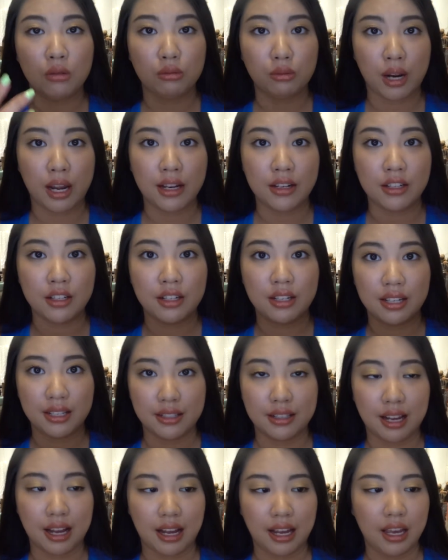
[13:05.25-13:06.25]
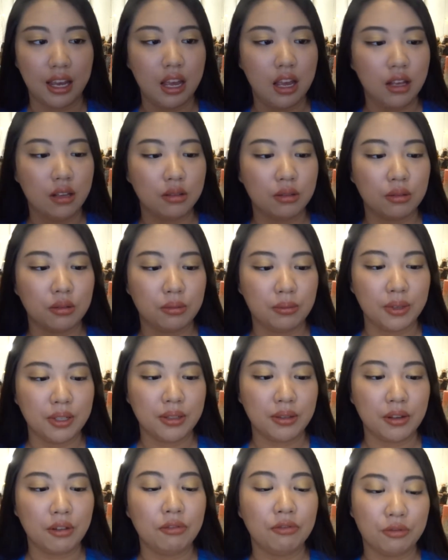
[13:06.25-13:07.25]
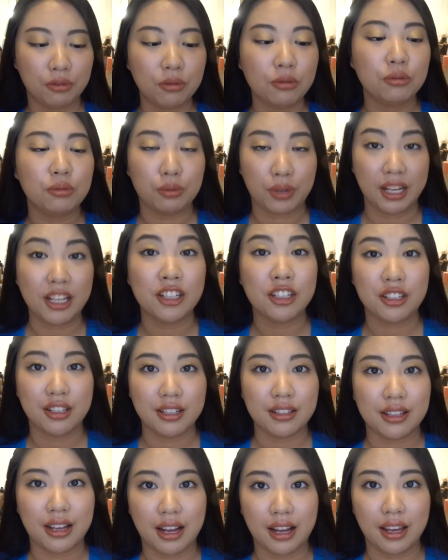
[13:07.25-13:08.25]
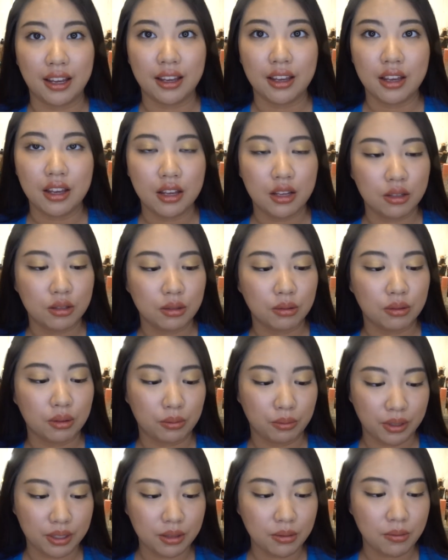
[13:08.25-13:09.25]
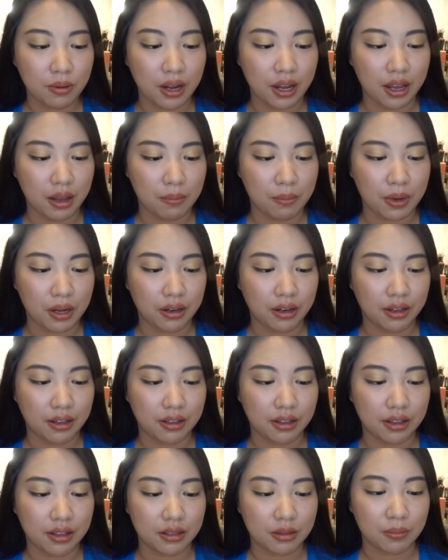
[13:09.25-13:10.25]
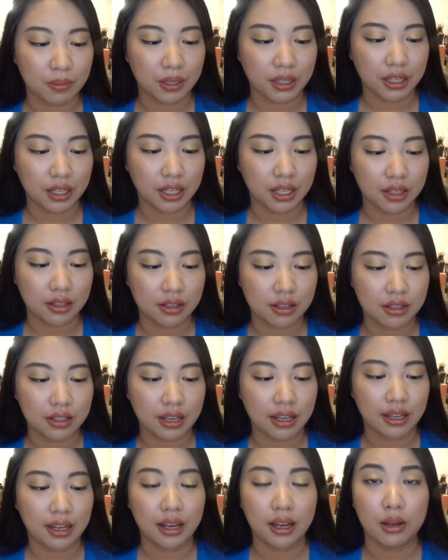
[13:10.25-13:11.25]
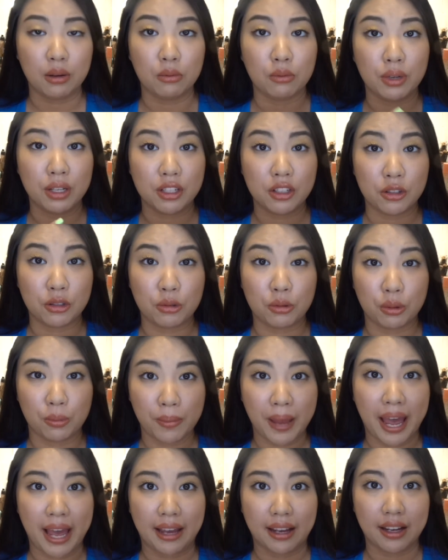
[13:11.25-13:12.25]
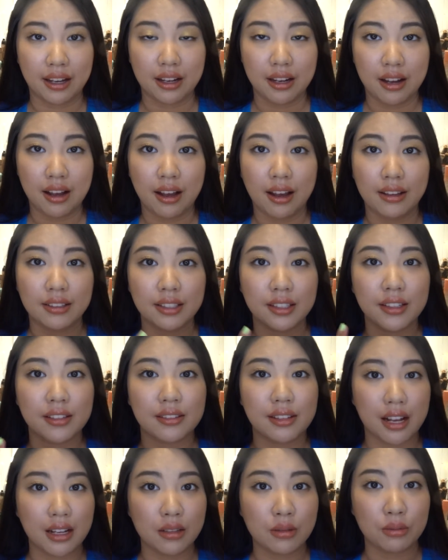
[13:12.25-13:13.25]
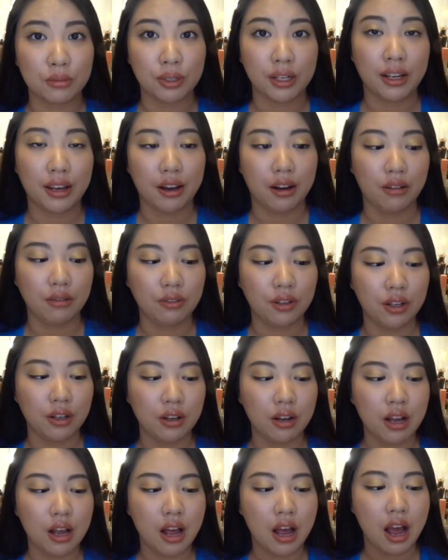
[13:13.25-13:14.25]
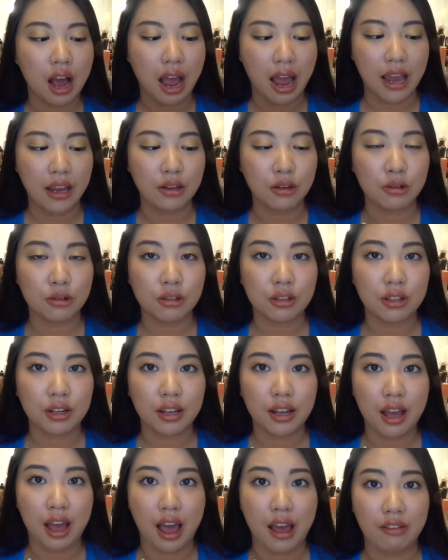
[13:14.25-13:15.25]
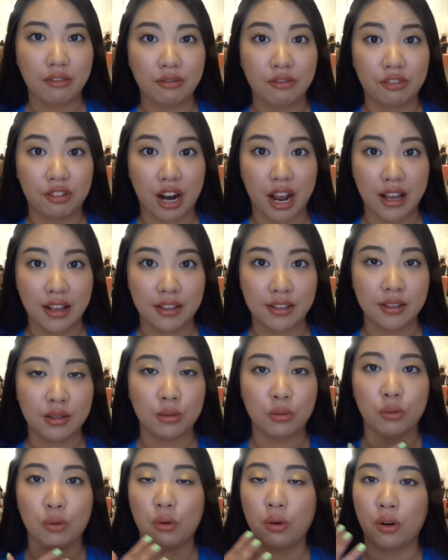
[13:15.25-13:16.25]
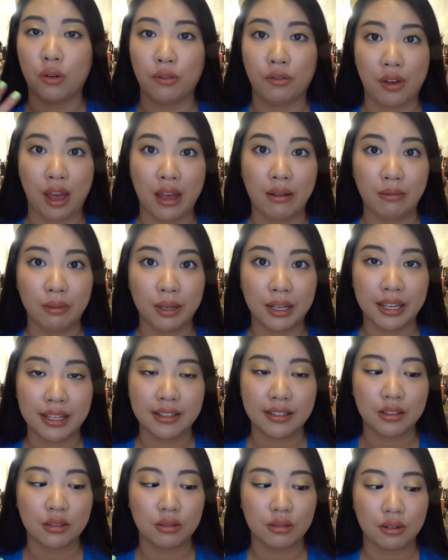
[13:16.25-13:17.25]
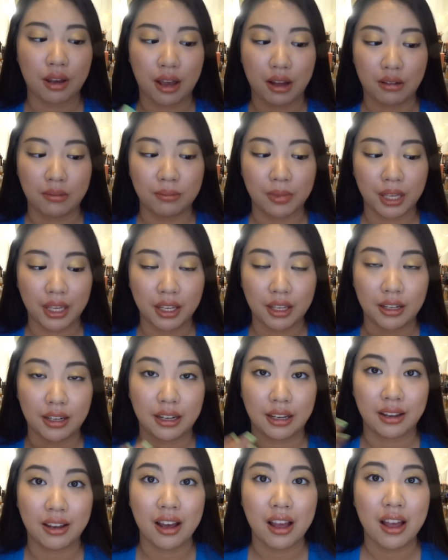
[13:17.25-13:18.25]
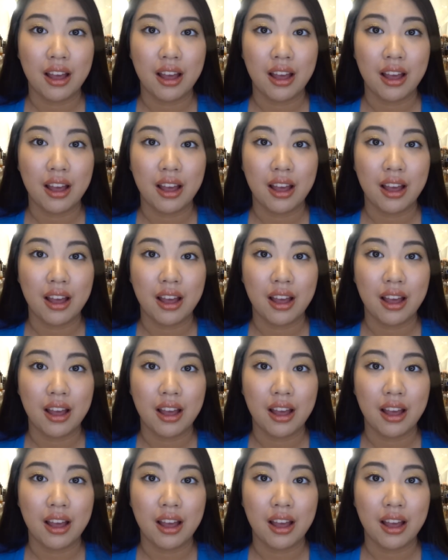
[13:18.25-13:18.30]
ranch design. So the reason full reach design. So the reason why I bought it is because it can reach your back. I think that's really helpful. I usually have friends or families to help me like